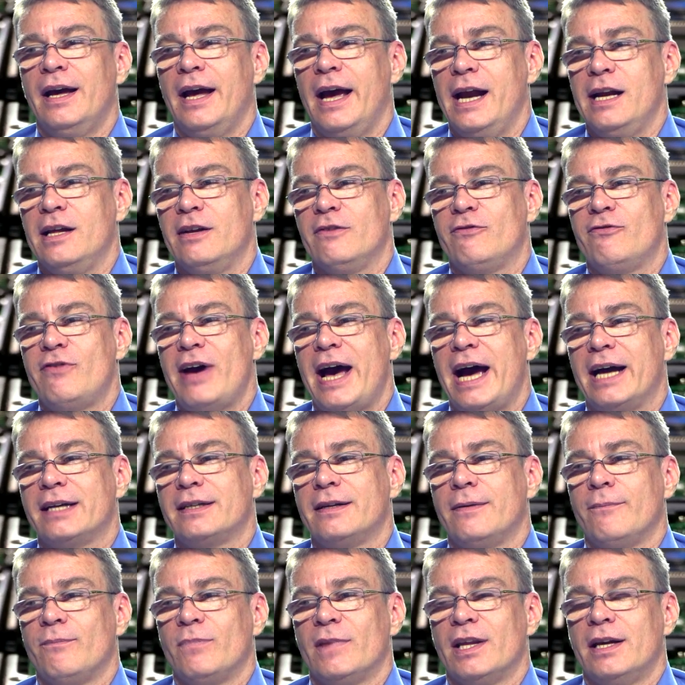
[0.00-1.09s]
And in
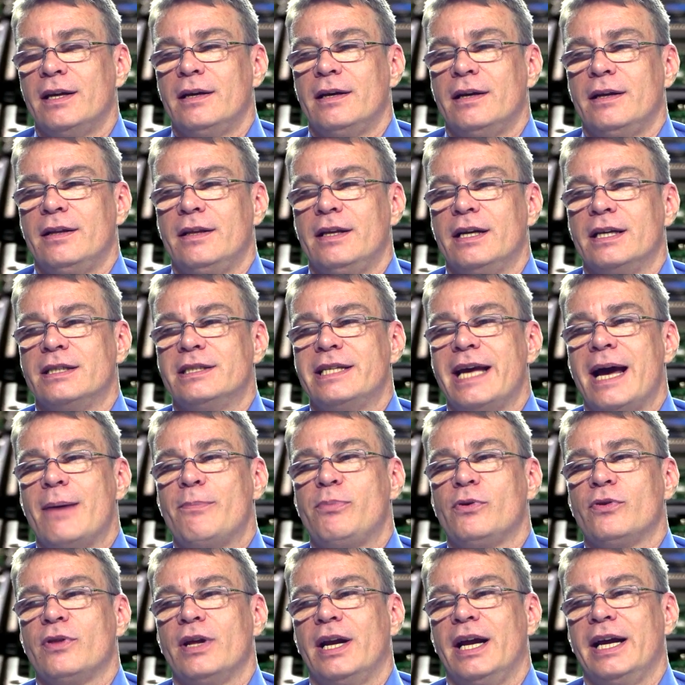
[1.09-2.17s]
fact, the
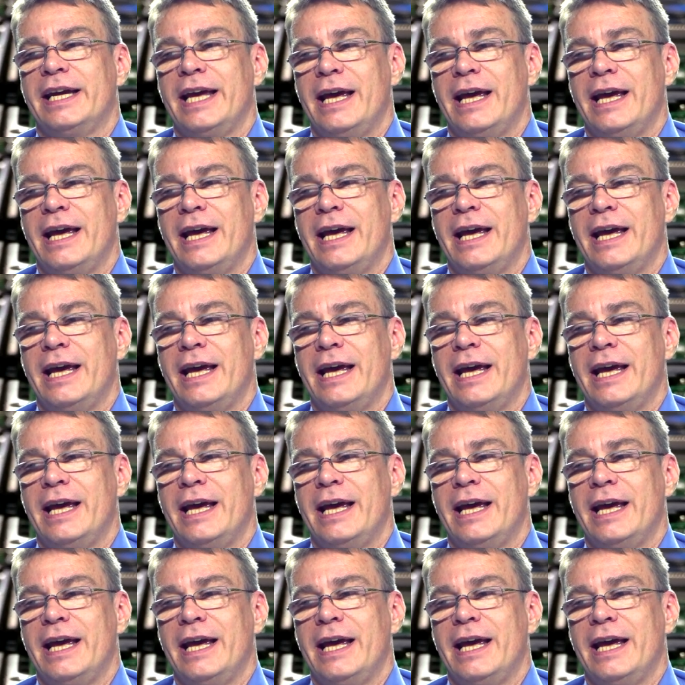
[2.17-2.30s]
example that I